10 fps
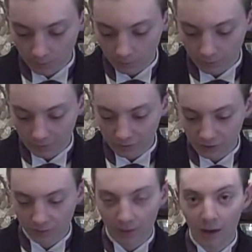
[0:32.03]
Pretty much
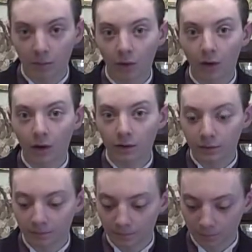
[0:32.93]
just babble on
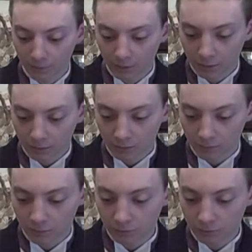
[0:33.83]
and review